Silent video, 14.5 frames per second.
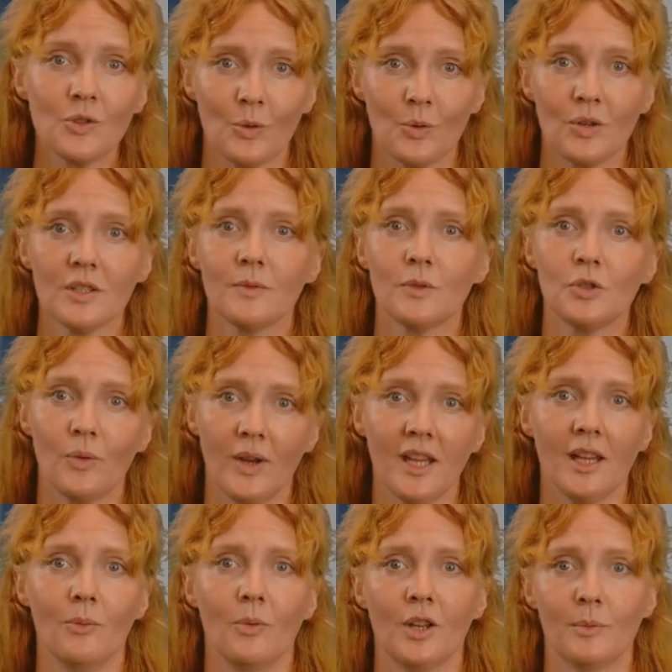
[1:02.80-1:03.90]
source for
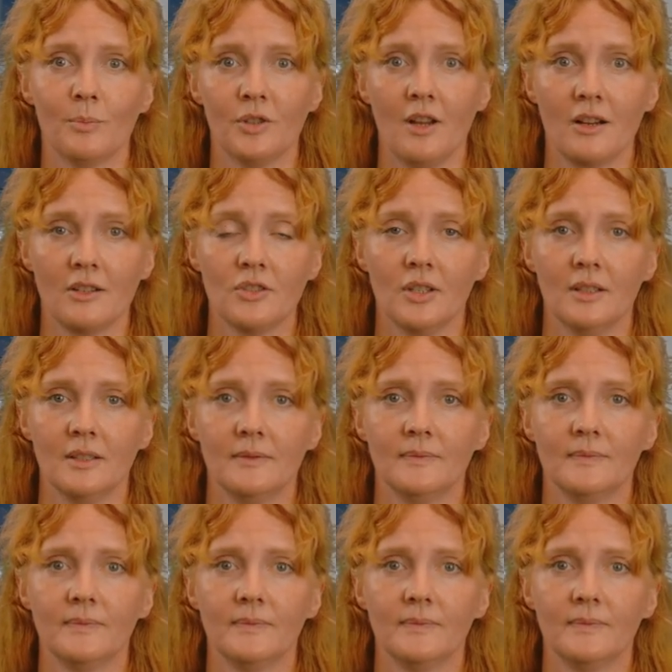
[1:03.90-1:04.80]
drinking water production.